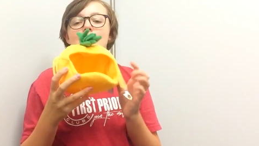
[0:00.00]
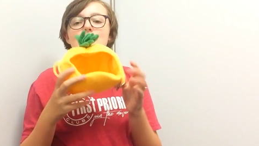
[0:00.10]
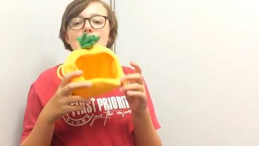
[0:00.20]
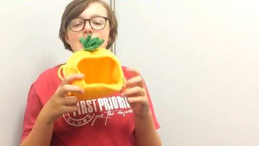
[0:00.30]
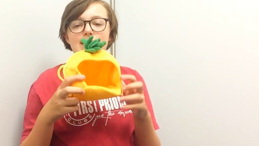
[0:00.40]

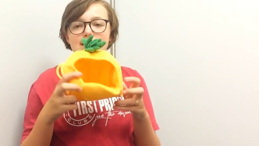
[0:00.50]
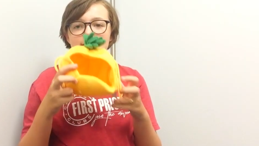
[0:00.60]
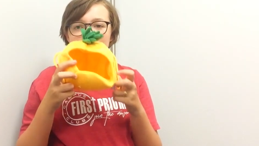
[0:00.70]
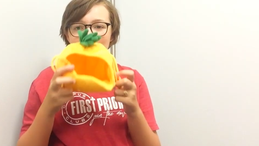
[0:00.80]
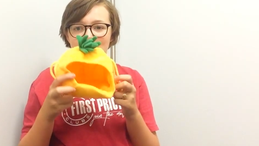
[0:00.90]
It is
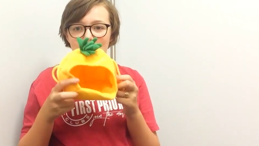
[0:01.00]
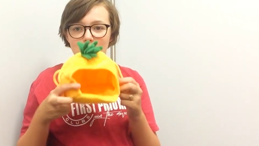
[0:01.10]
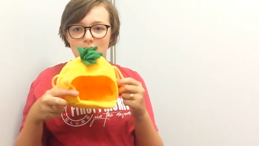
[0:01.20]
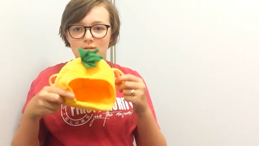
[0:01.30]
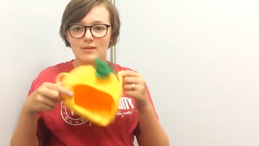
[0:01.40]
so
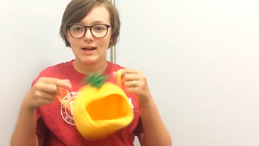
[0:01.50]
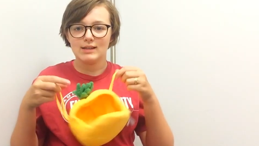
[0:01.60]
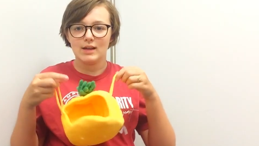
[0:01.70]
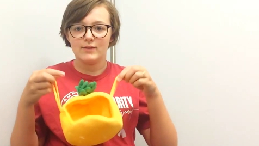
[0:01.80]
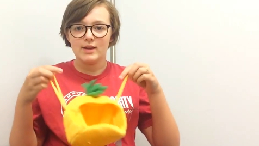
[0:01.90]
cute, I
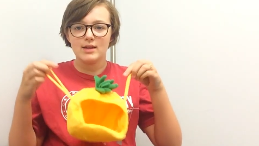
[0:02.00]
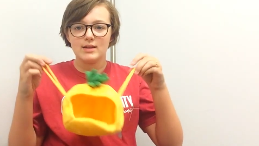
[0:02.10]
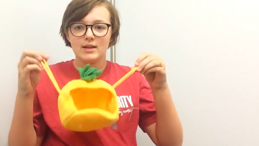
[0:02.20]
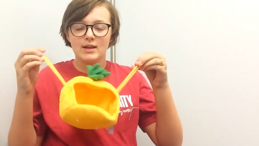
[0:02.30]
love it.